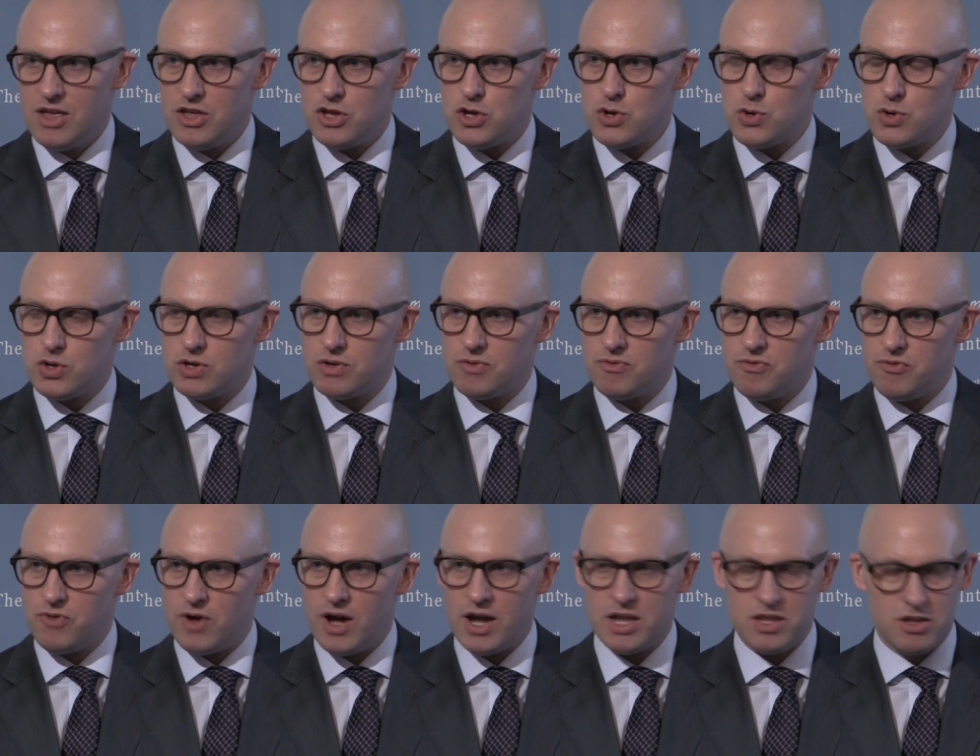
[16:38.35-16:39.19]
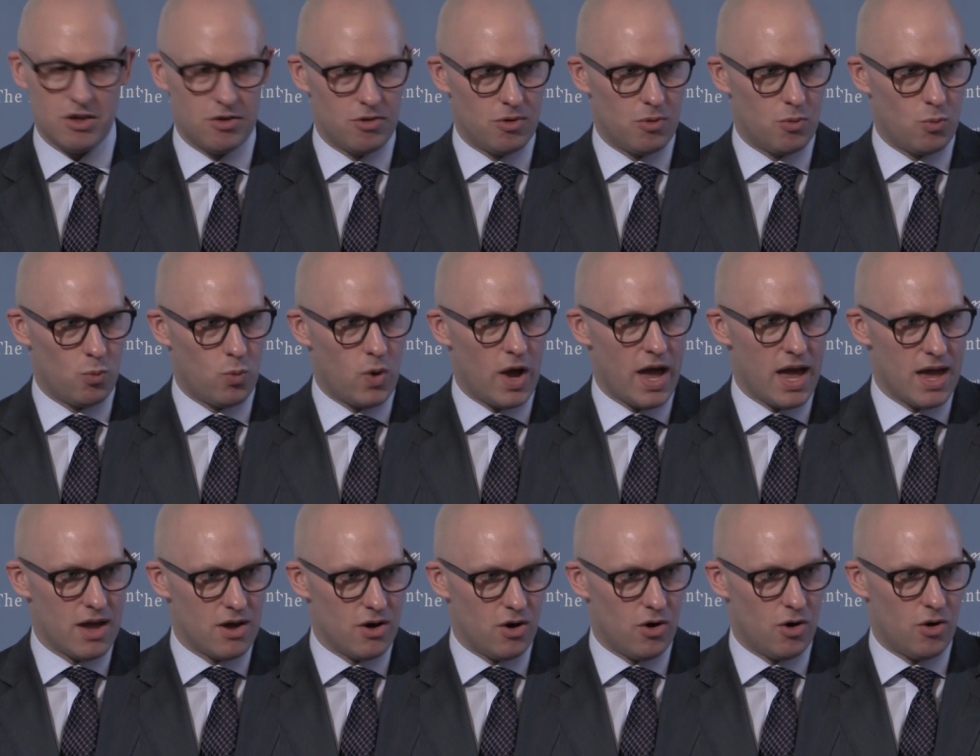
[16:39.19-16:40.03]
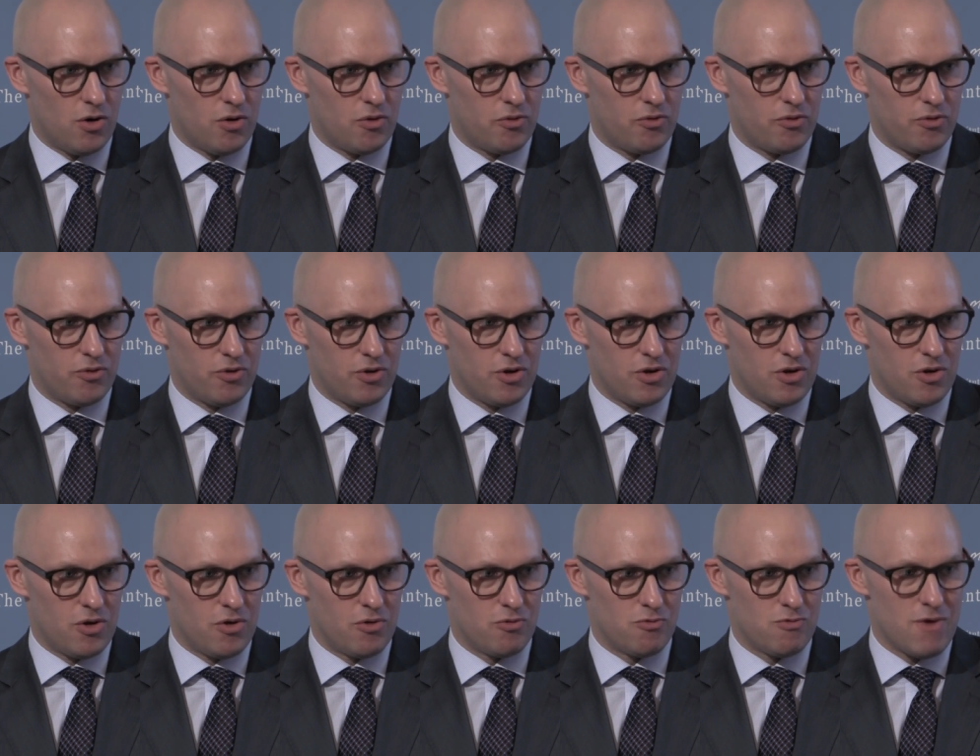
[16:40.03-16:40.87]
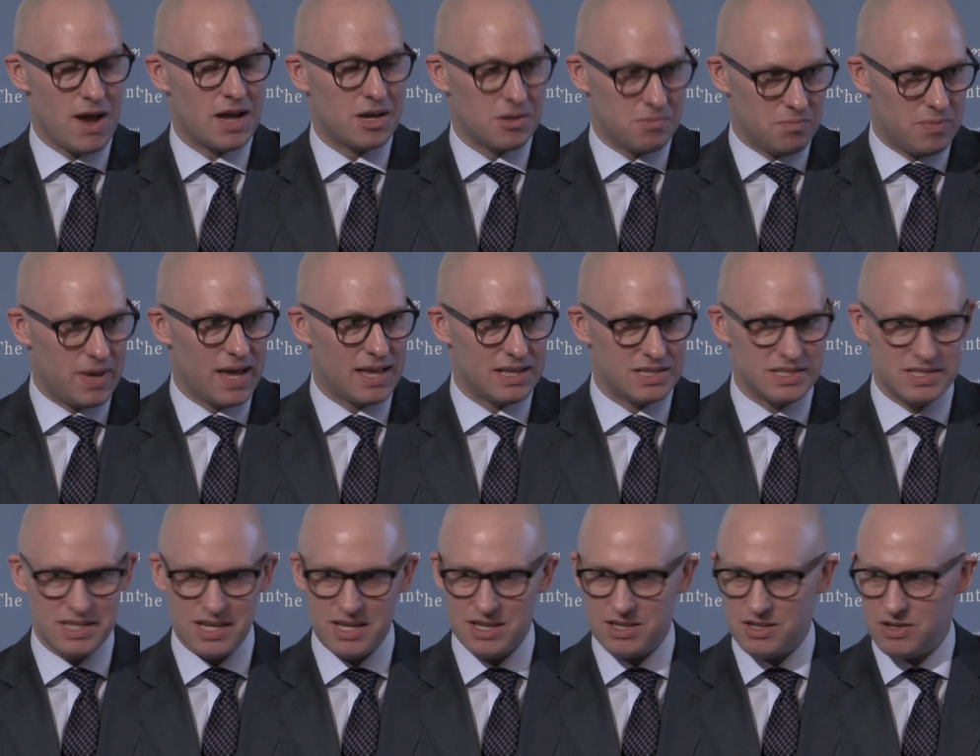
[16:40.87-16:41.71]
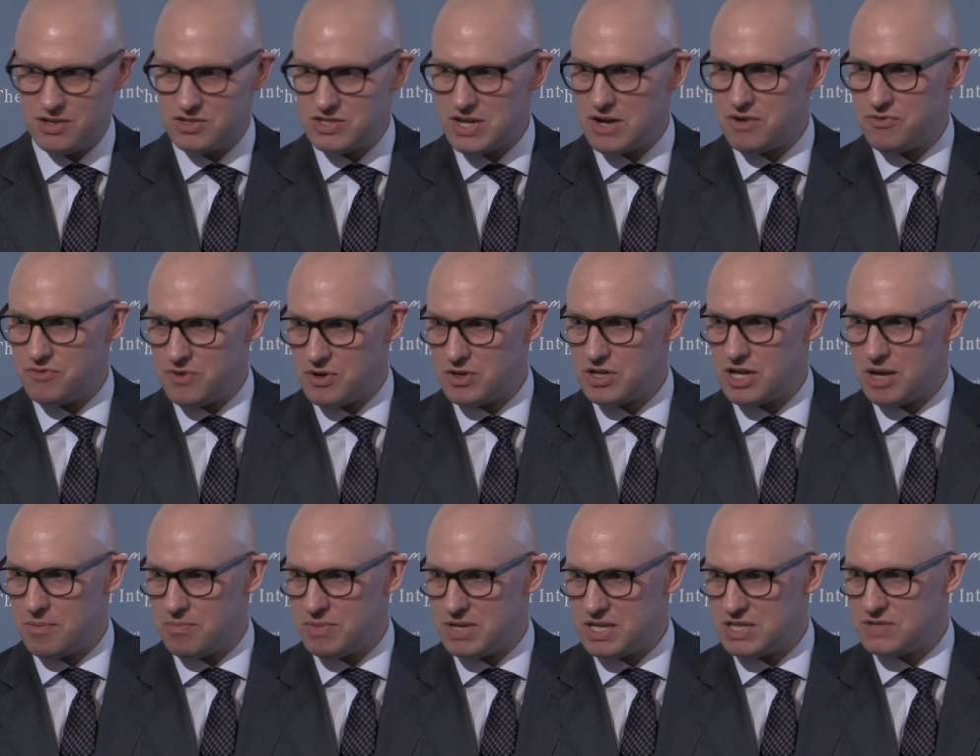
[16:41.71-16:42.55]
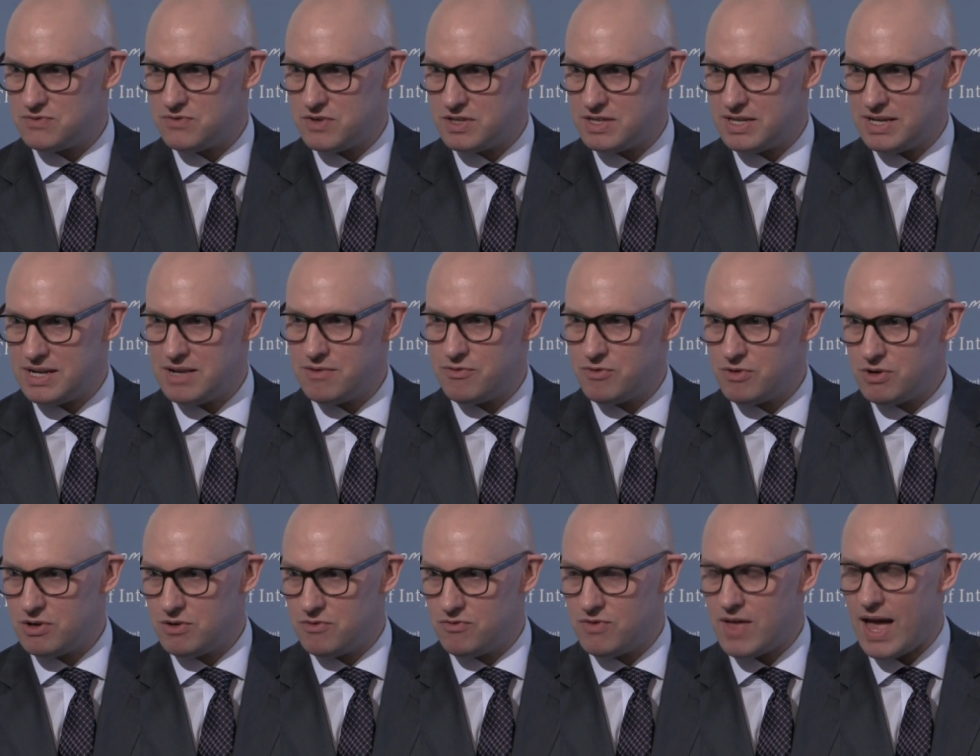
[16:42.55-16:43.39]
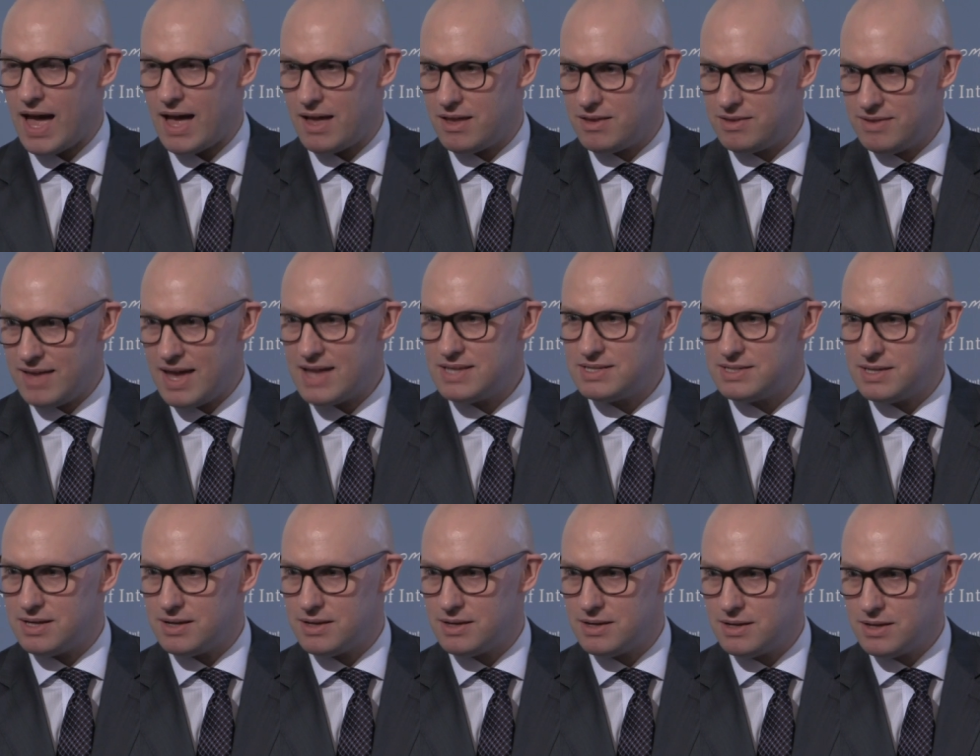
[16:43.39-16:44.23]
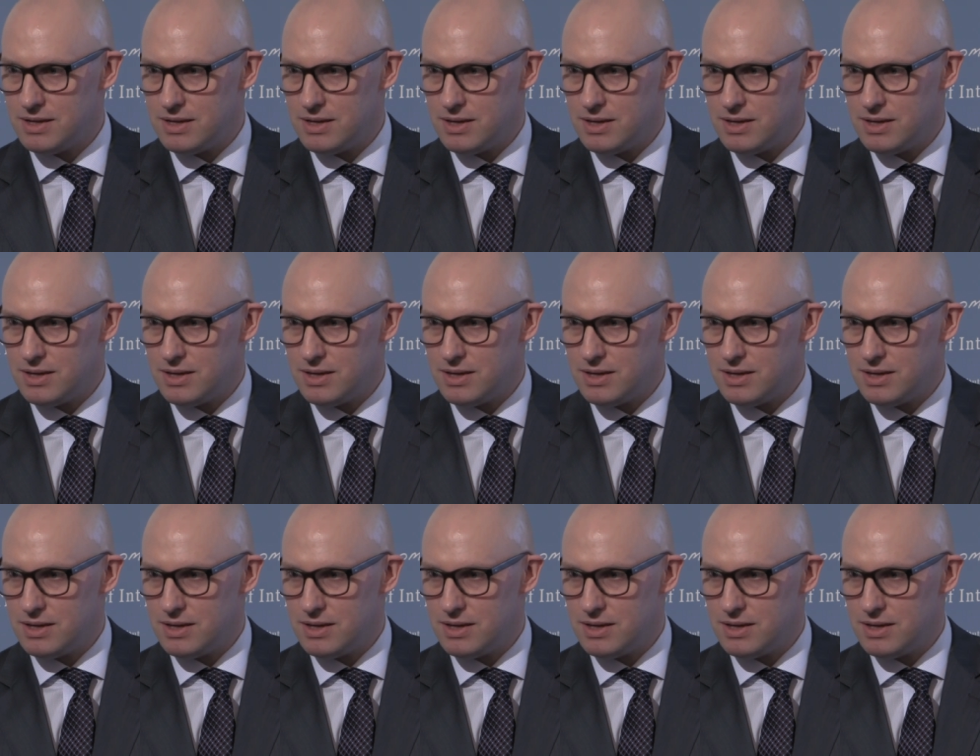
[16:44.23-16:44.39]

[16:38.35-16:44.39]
you can find a way of recompensing the cell phone companies for delivery of that data.